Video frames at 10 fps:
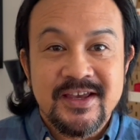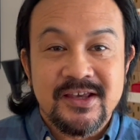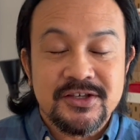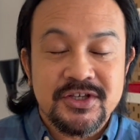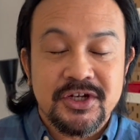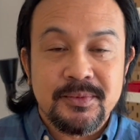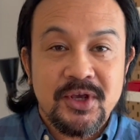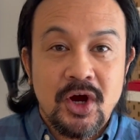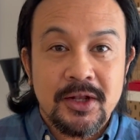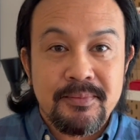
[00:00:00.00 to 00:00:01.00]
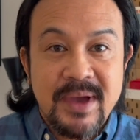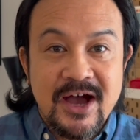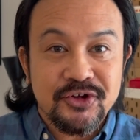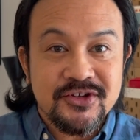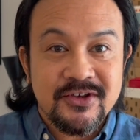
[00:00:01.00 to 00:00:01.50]
is going to be all
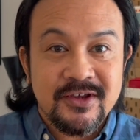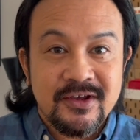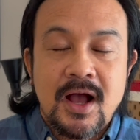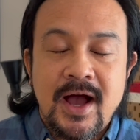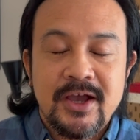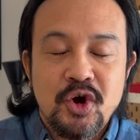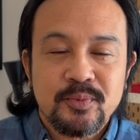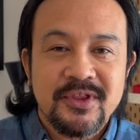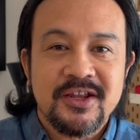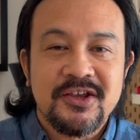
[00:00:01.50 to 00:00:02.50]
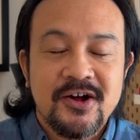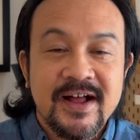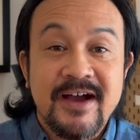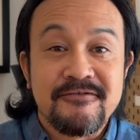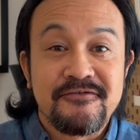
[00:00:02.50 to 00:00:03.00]
about. I hope that y'all
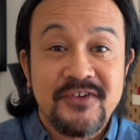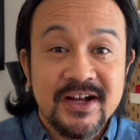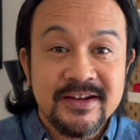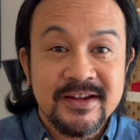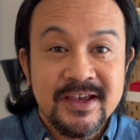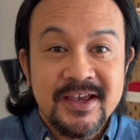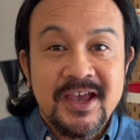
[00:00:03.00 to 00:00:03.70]
have fun.